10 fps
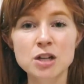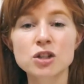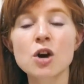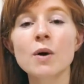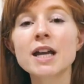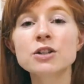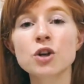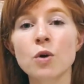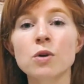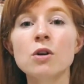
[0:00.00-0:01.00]
So in
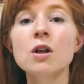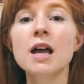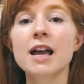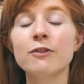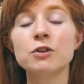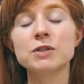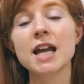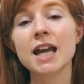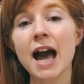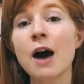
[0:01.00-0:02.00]
total, if you
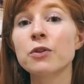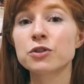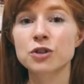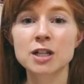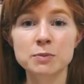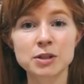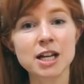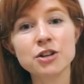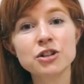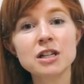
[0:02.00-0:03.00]
take out the
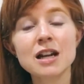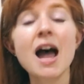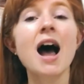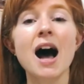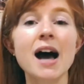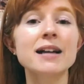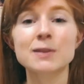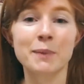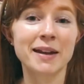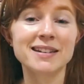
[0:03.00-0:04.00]
transportation, I
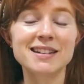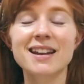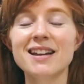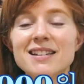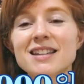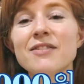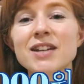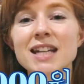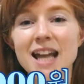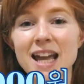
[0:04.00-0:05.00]
spent
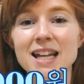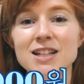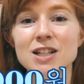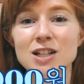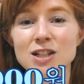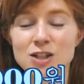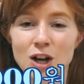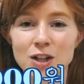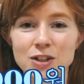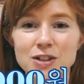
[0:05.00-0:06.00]
$78.
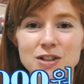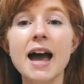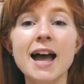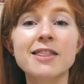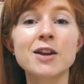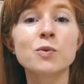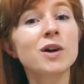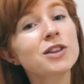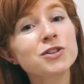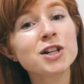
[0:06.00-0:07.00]
And then
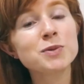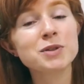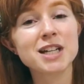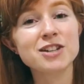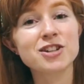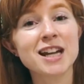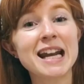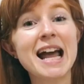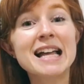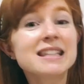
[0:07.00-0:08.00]
with transportation,
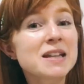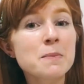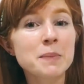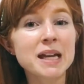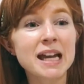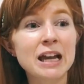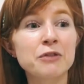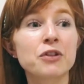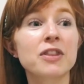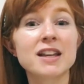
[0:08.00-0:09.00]
it ends up being
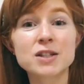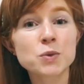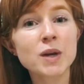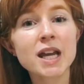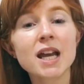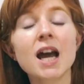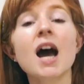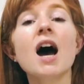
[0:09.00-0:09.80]
for this week